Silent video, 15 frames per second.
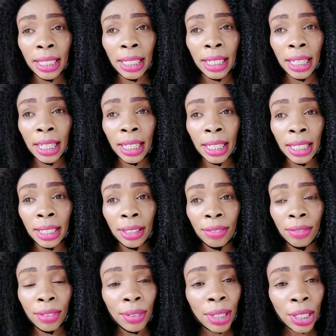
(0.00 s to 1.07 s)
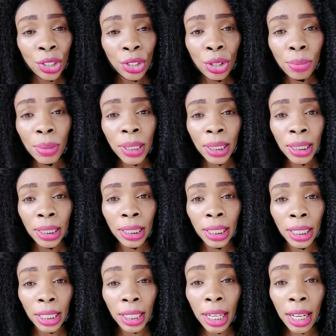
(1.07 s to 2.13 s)
I found a job
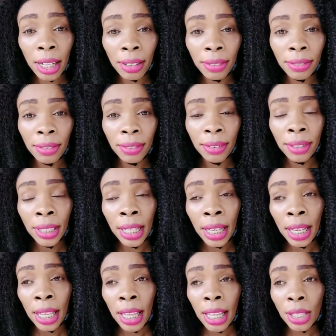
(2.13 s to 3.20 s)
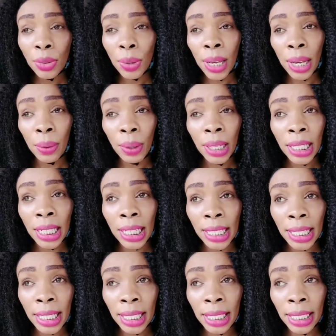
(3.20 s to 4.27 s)
in Gulf. That's why I went and
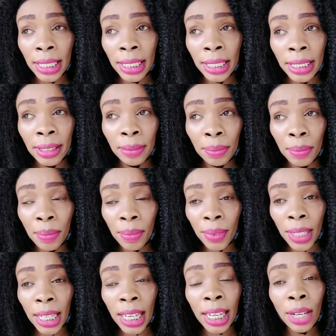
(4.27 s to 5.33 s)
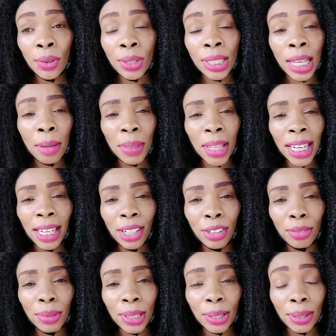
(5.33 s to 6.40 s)
started. Like I'm the kind of
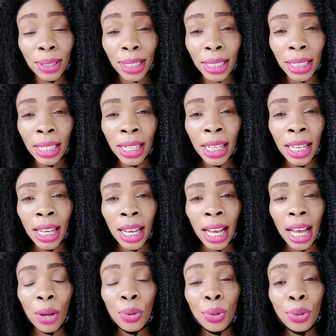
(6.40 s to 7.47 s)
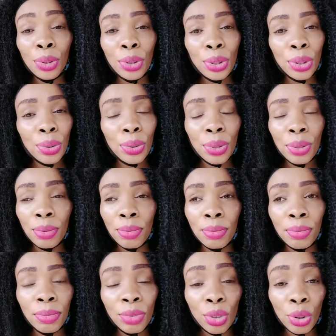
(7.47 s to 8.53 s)
person that I will not choose
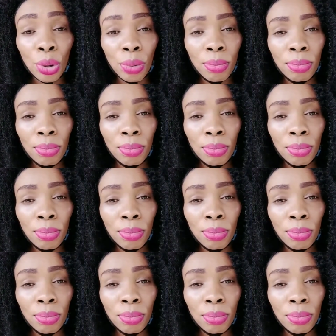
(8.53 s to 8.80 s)
job.